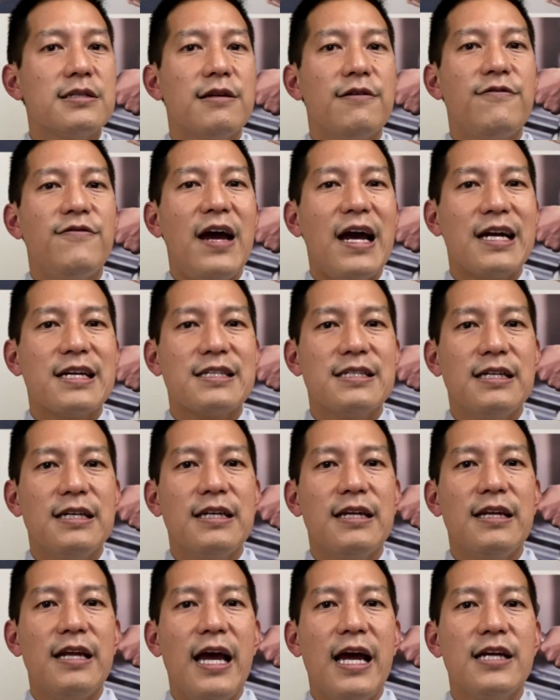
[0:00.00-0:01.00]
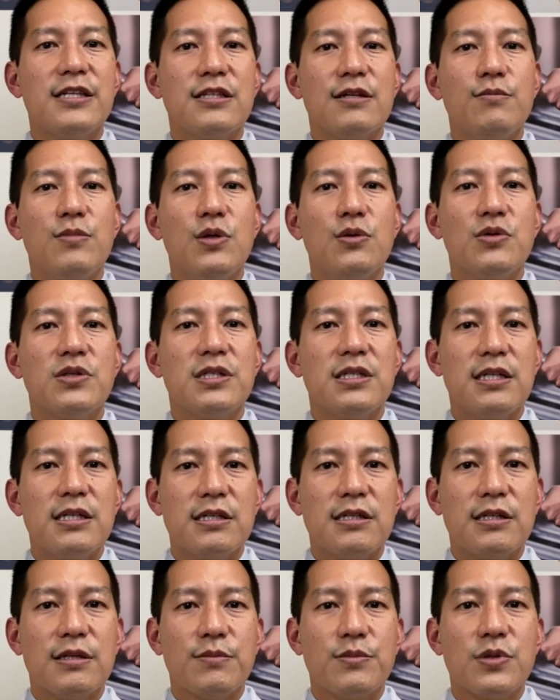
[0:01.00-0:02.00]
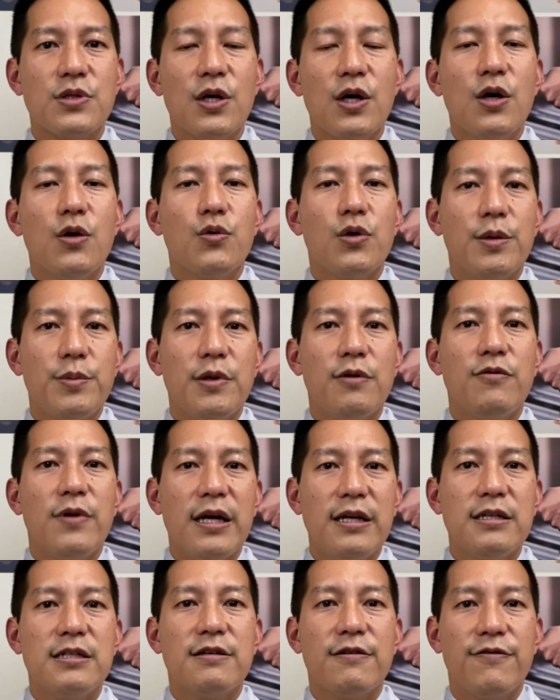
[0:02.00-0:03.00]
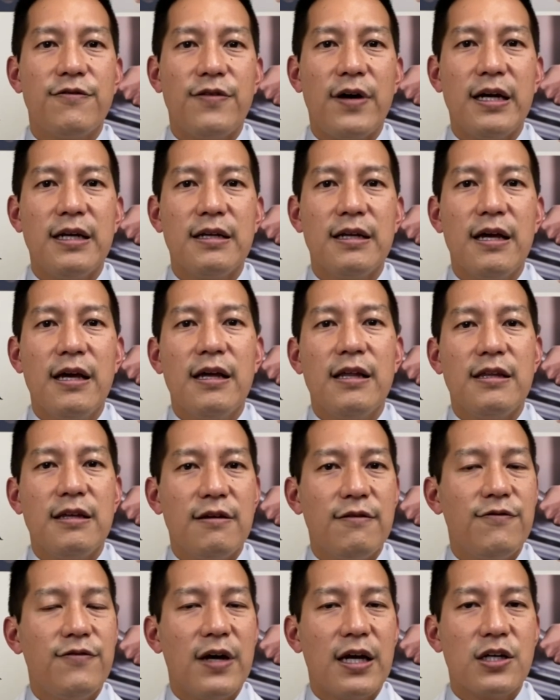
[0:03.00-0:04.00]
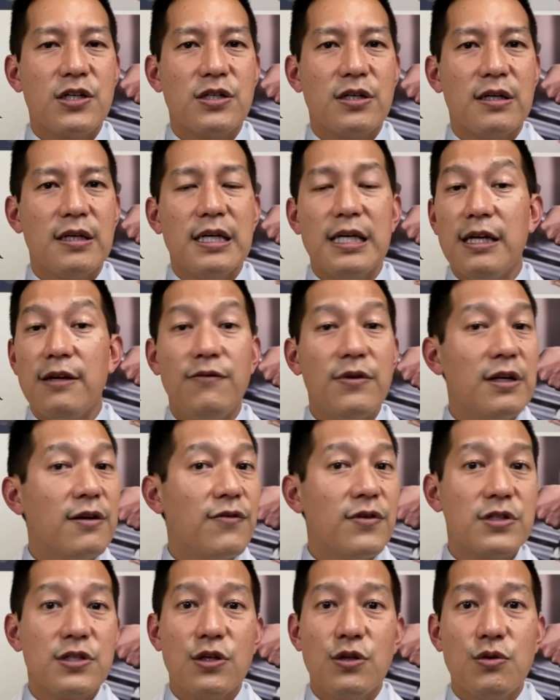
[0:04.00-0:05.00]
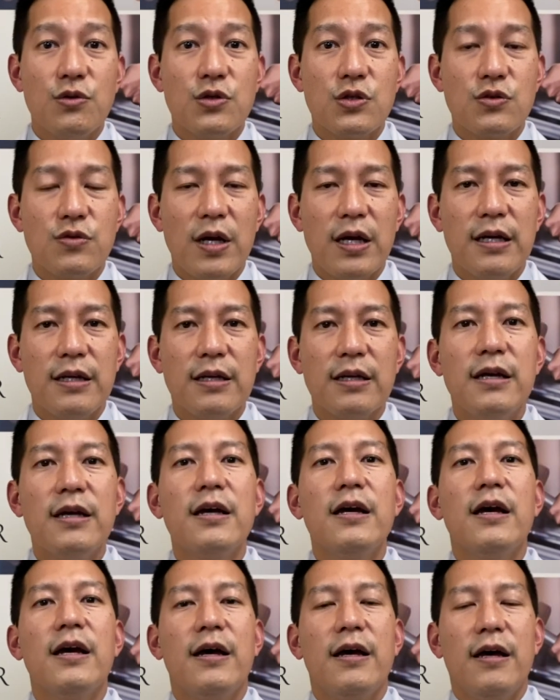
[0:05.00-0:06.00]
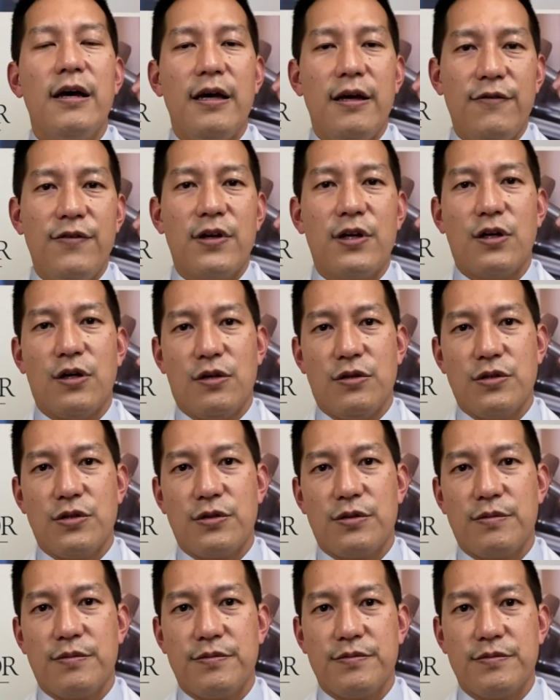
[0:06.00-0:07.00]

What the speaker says: the vaccine-enhanced immune systems will be ready to fight the infection, even if it's a new strain, if it occurs.